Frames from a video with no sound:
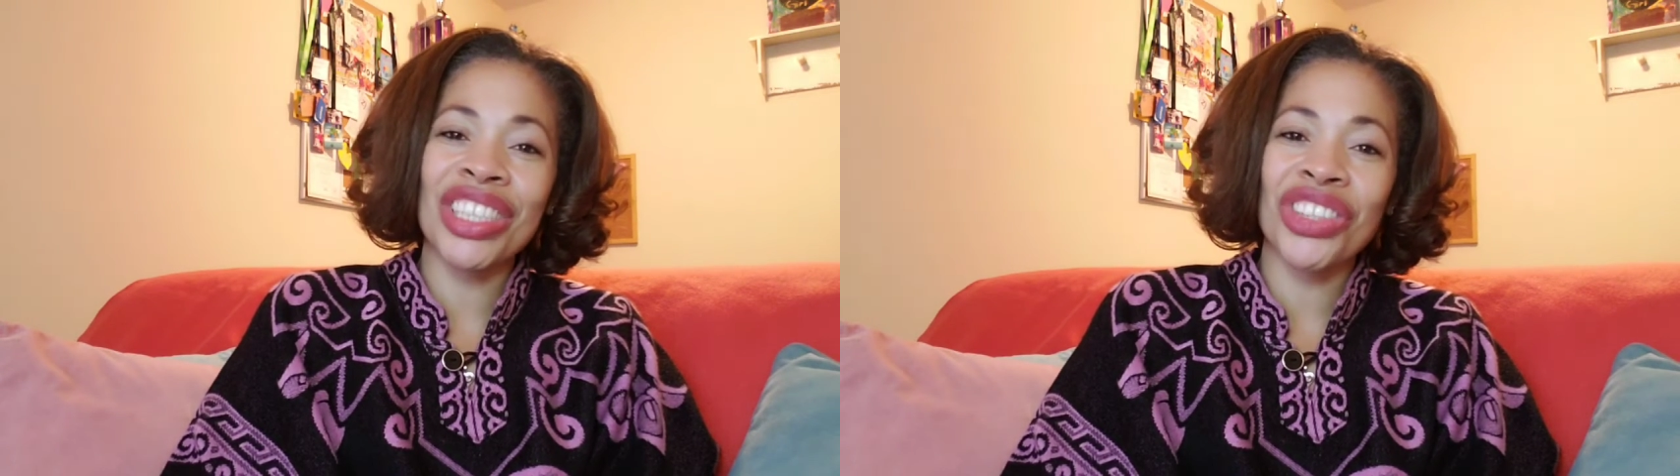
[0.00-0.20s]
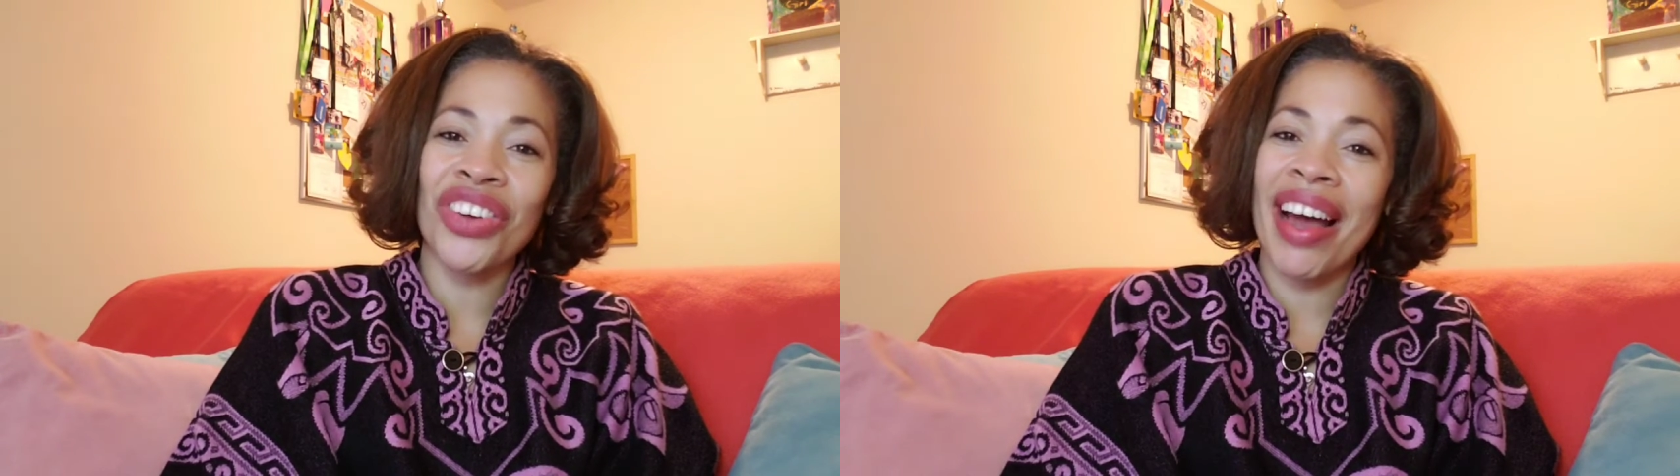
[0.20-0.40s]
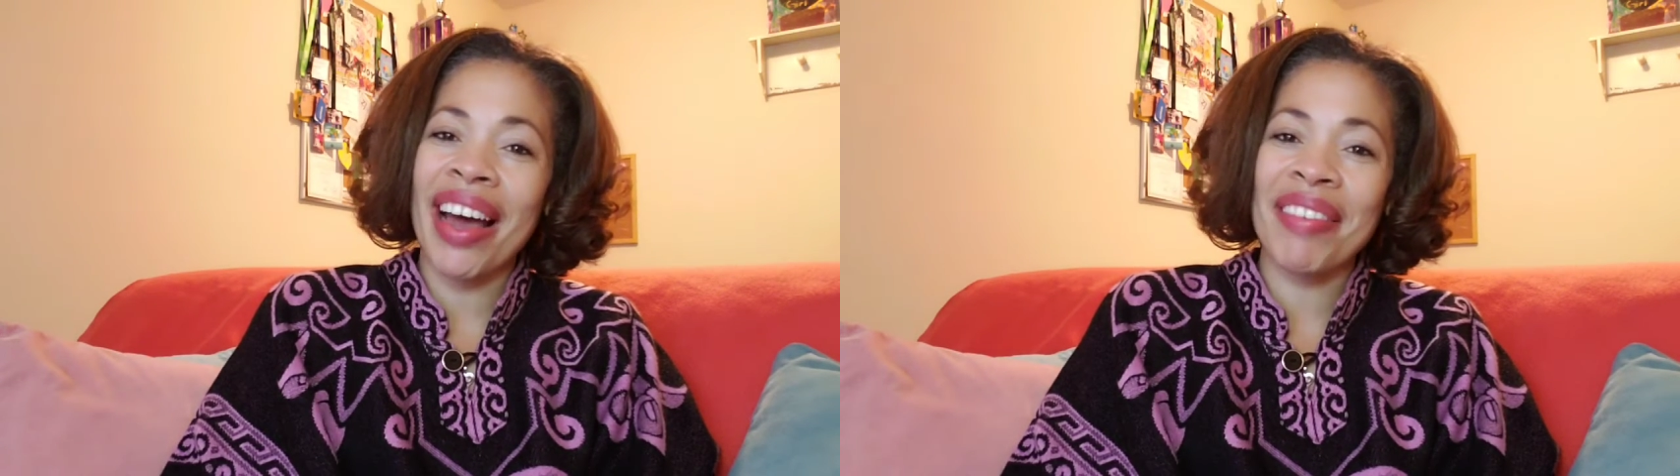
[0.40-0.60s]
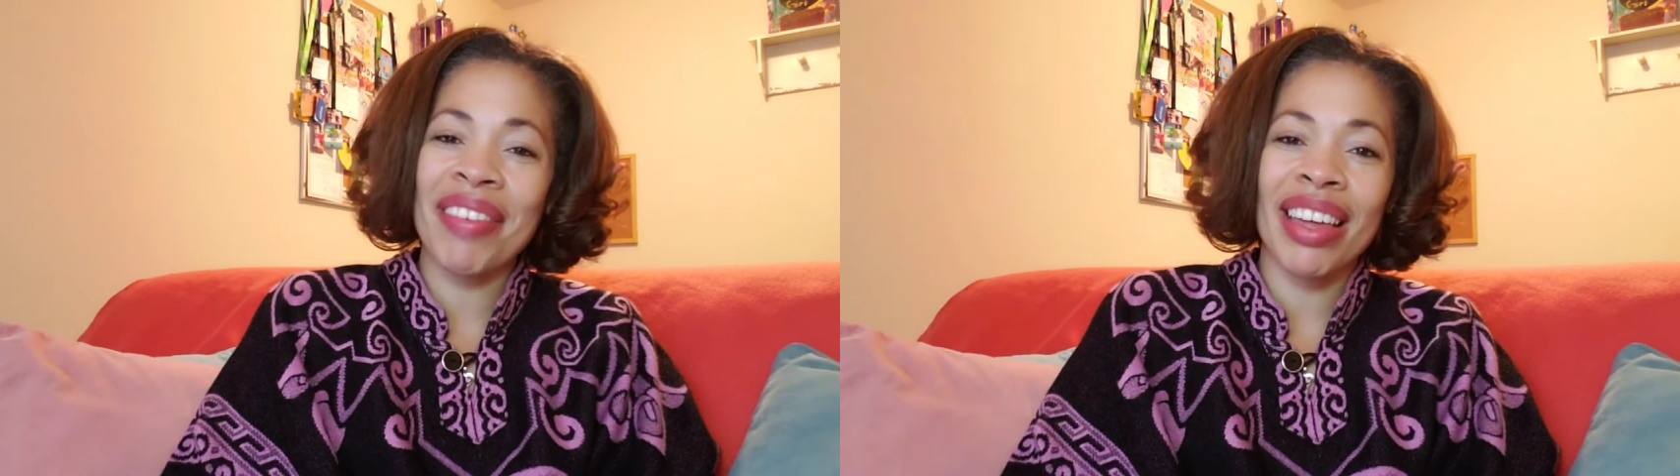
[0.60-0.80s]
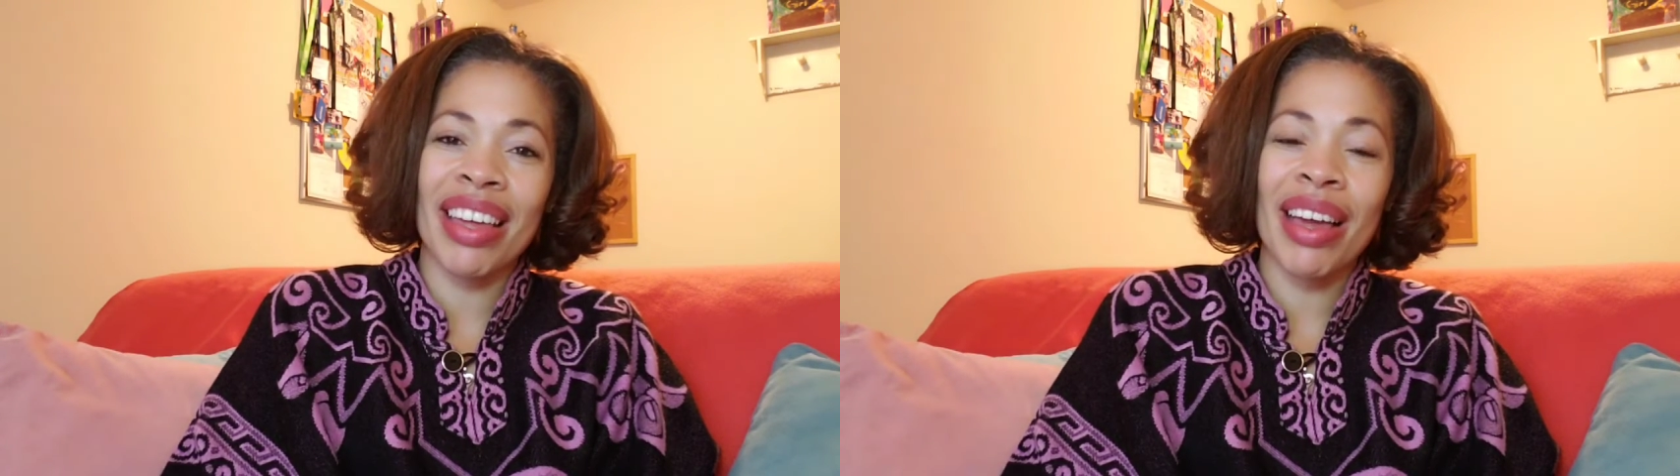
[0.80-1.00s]

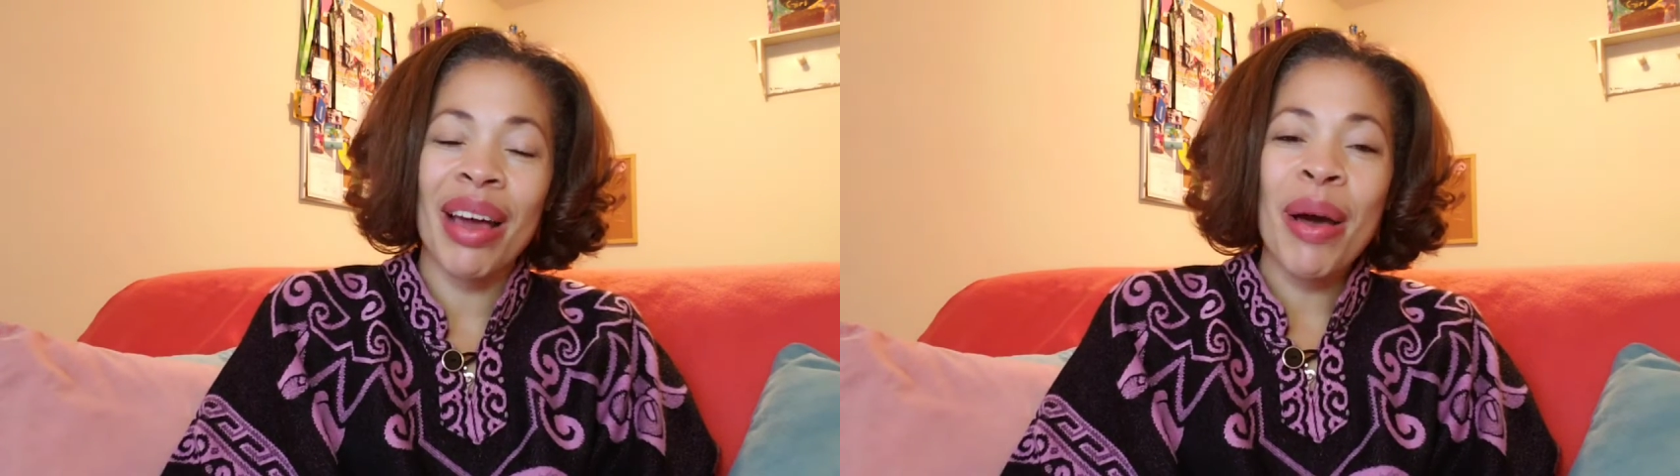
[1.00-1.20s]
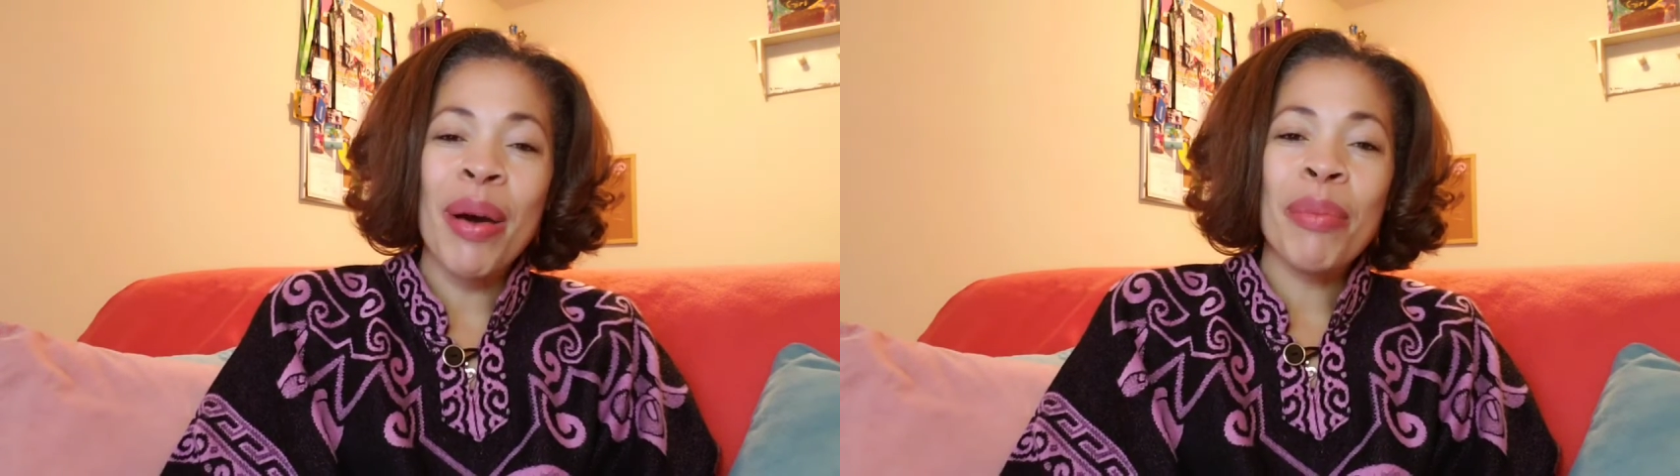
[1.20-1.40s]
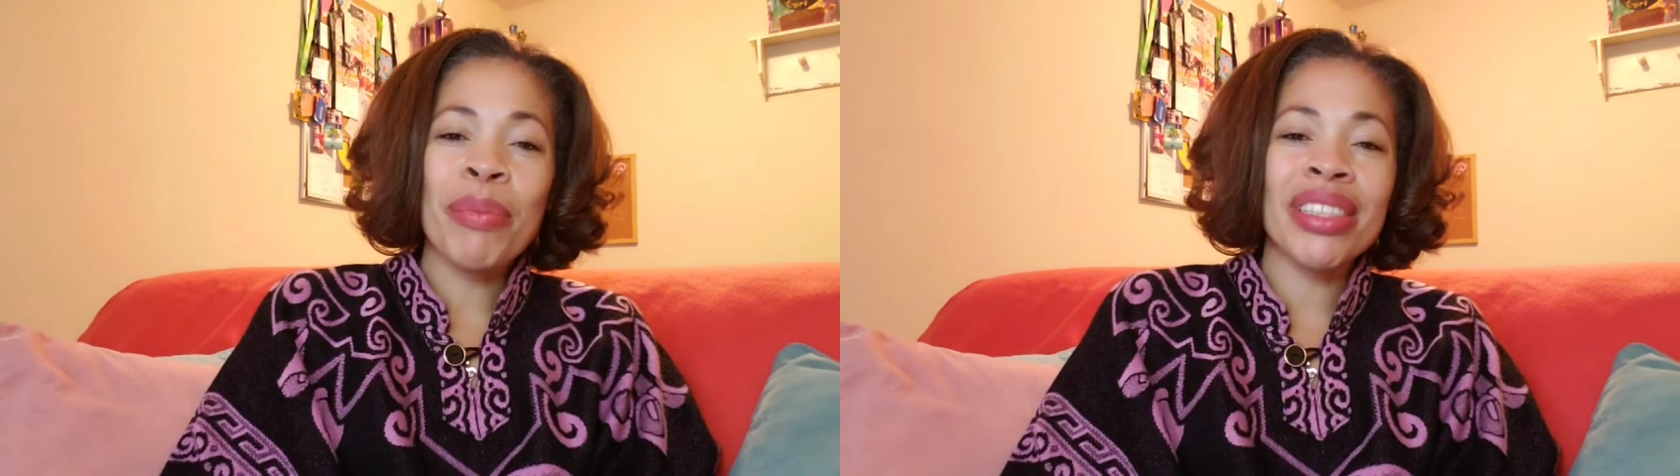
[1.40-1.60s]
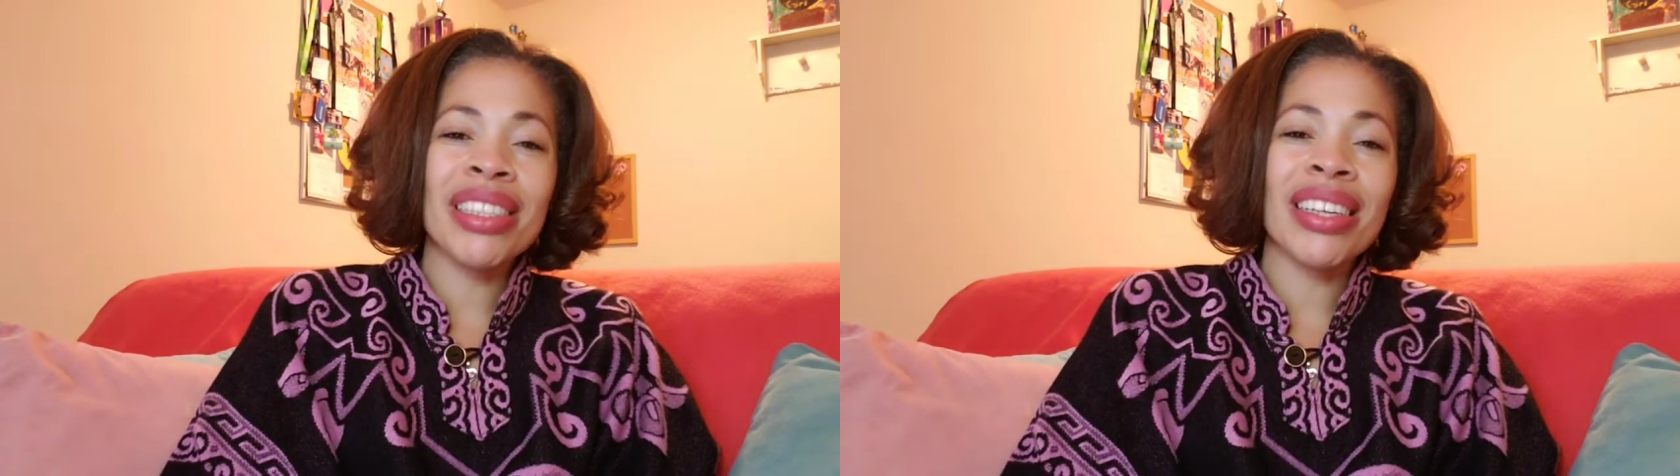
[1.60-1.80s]
striving, but